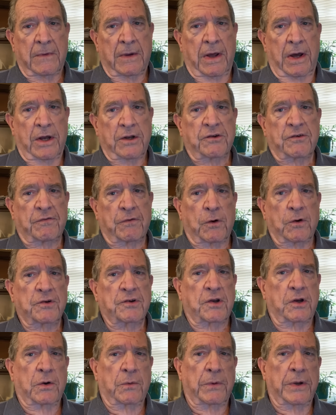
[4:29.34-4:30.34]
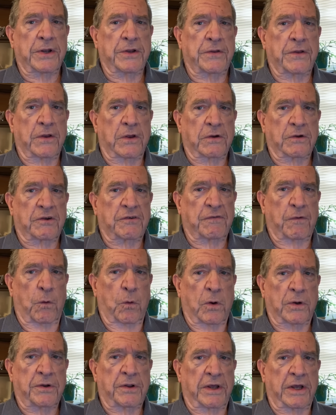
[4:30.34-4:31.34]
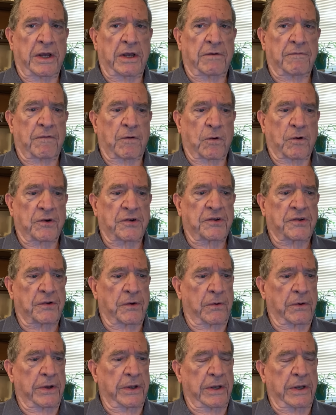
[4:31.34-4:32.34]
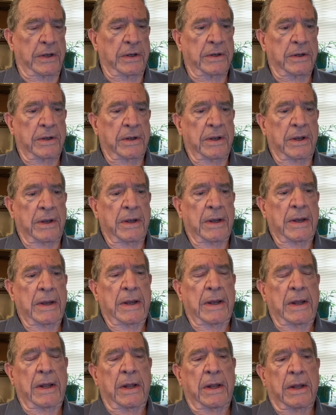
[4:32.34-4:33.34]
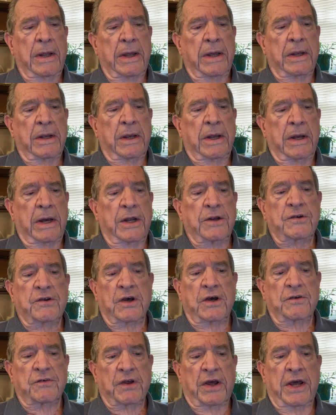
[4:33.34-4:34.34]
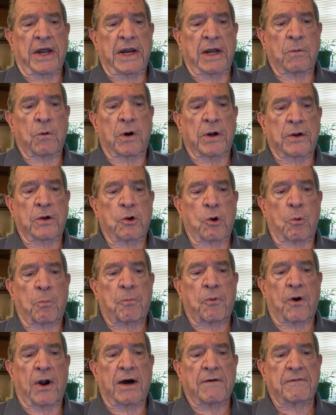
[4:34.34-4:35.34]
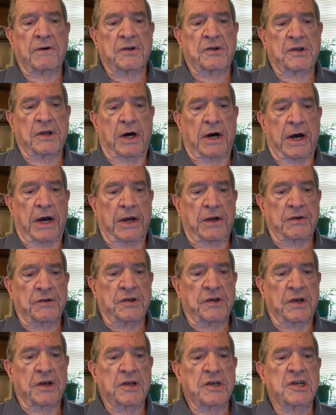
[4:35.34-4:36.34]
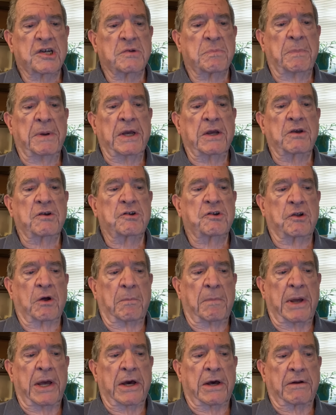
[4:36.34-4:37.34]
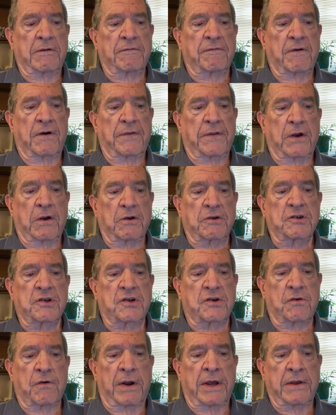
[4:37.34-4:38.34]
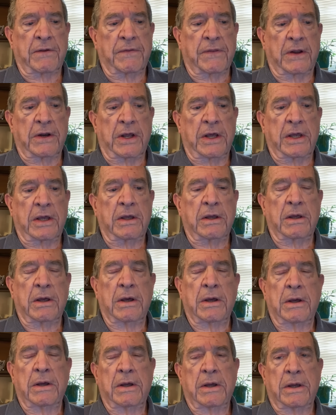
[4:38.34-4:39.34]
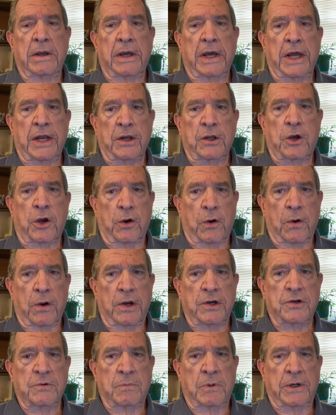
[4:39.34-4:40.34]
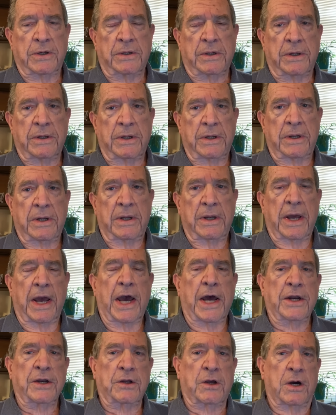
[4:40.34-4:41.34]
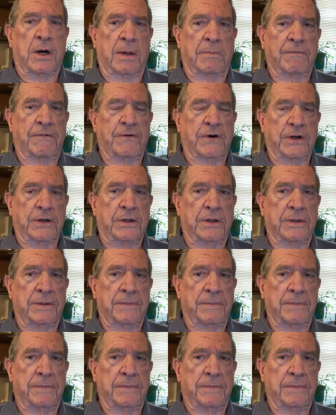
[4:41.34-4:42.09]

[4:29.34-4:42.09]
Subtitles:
That's 1 Corinthians 14, verse 3. It says, anyone who prophesies speaks to men for their strengthening, encouragement, and comfort.